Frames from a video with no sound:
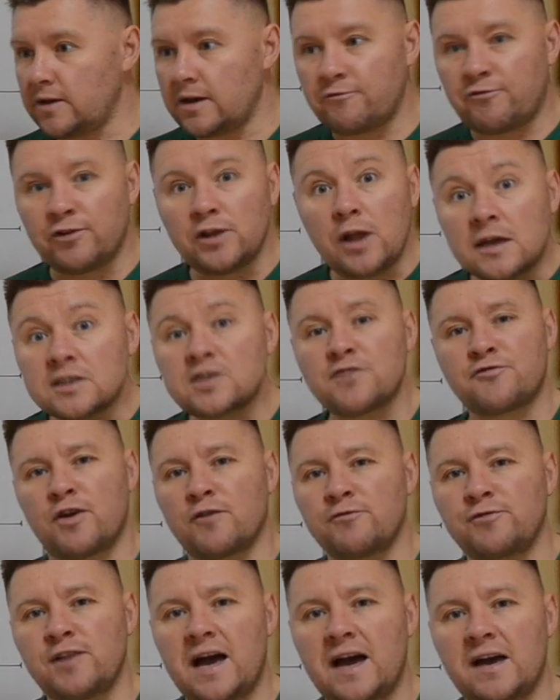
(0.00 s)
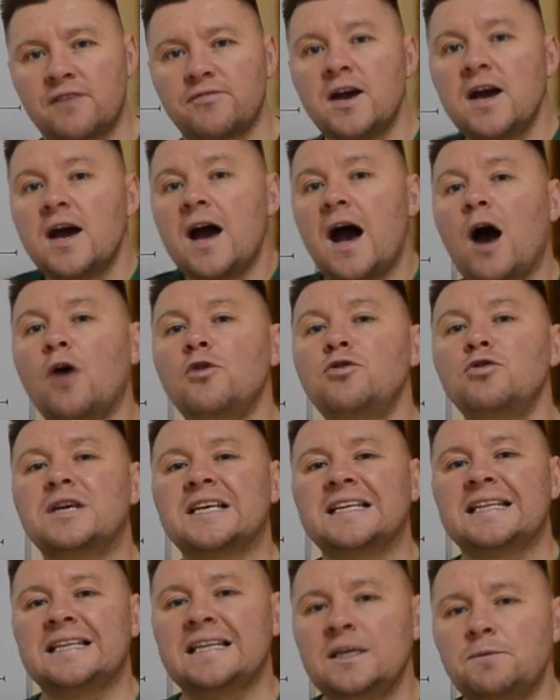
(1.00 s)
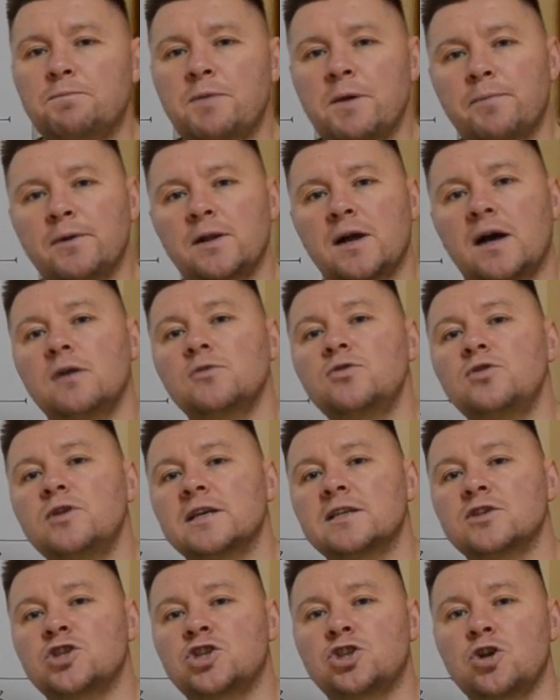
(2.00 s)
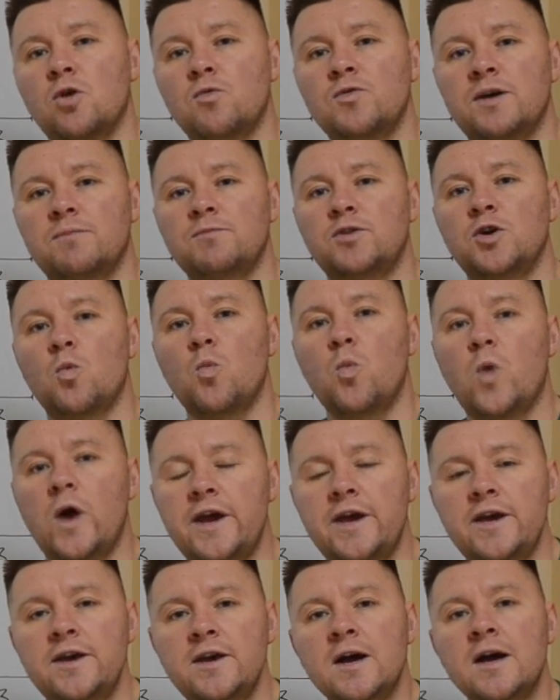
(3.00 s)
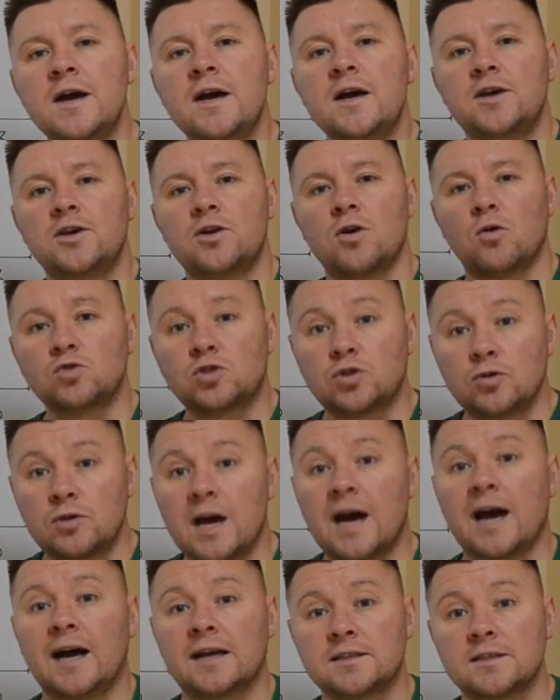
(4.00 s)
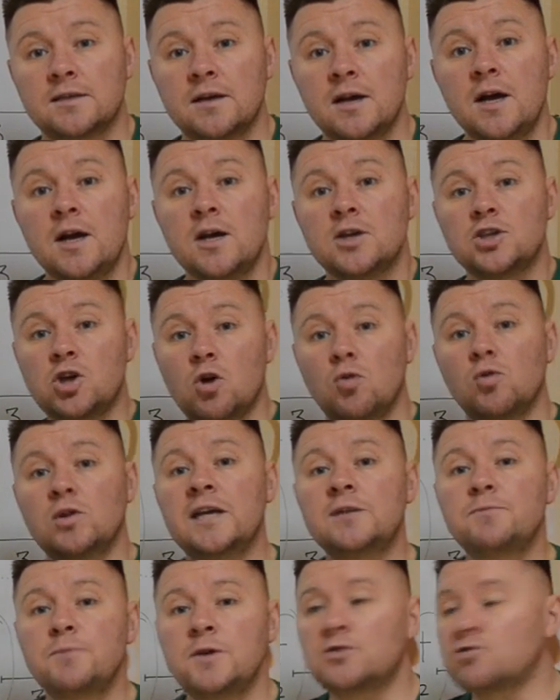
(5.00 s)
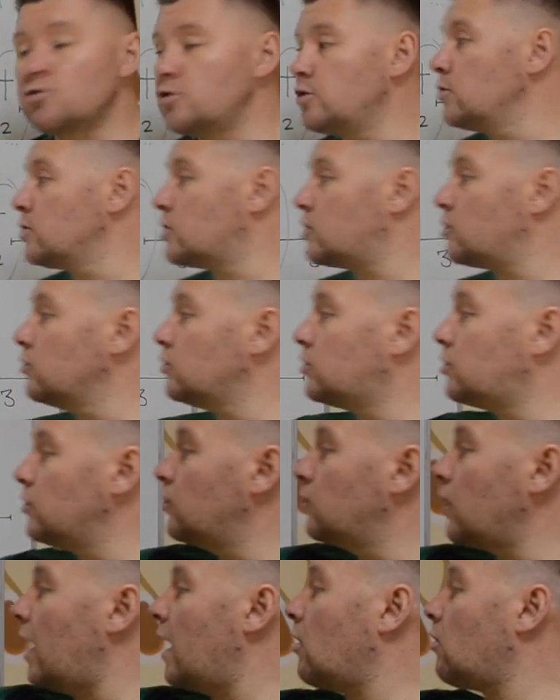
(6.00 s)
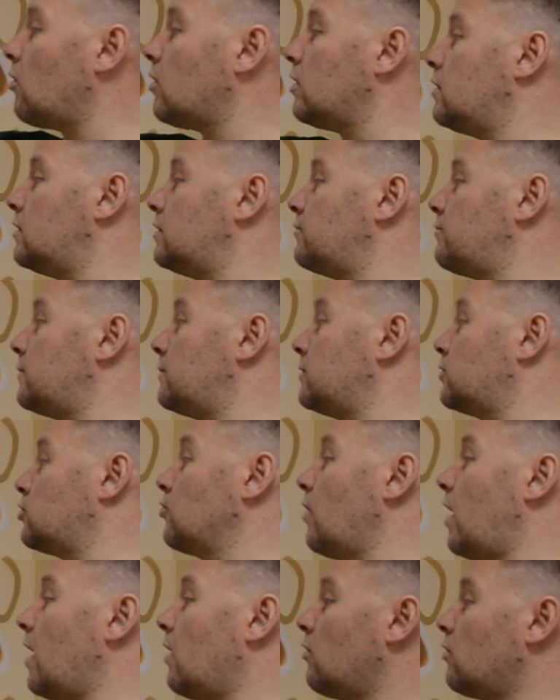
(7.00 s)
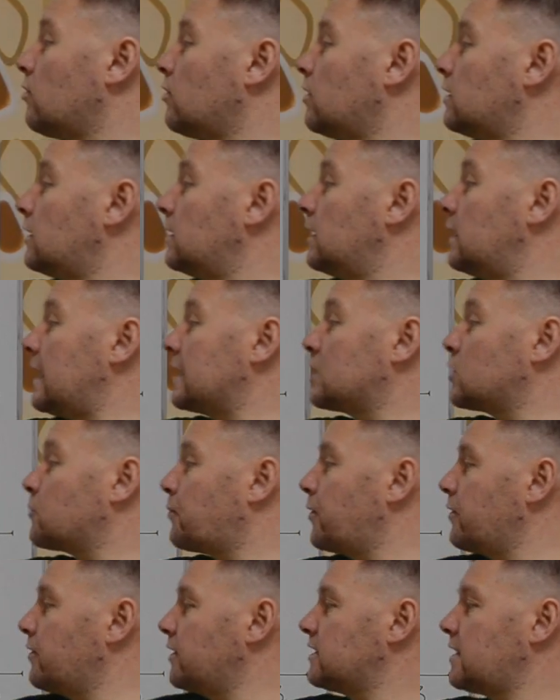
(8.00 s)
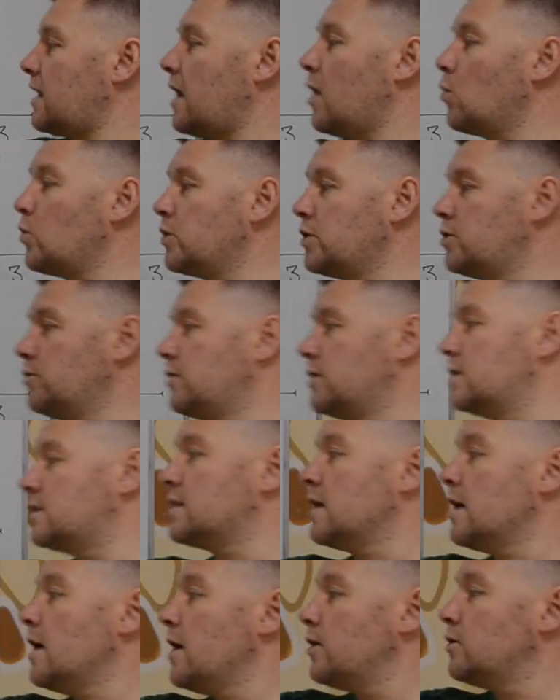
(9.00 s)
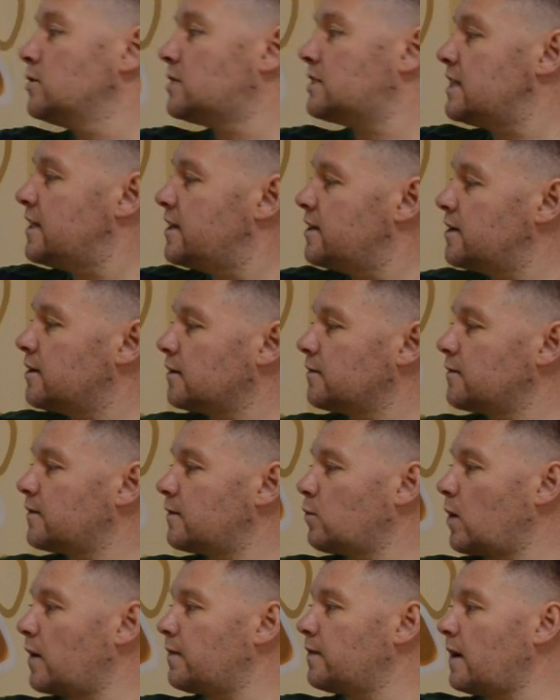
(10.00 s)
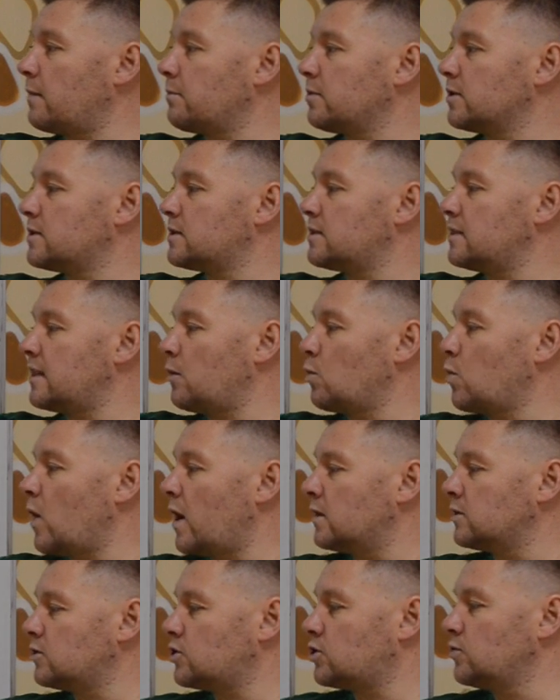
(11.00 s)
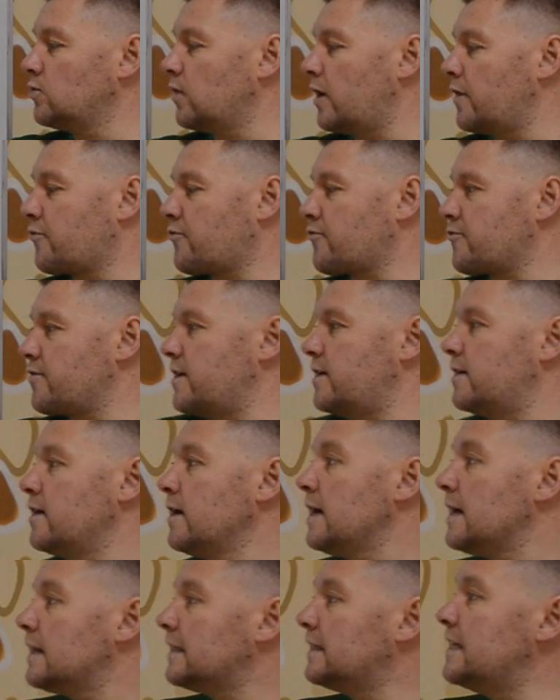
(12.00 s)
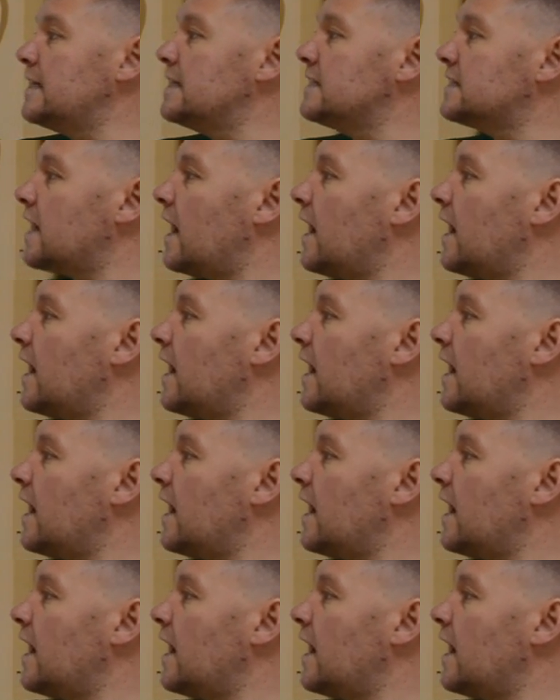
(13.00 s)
philosophy of life, how you can lead people, how you can show them the way, you know, to God. So let me introduce you to our experience, how we do this. You see here what numbers, 1, 2, and 3. These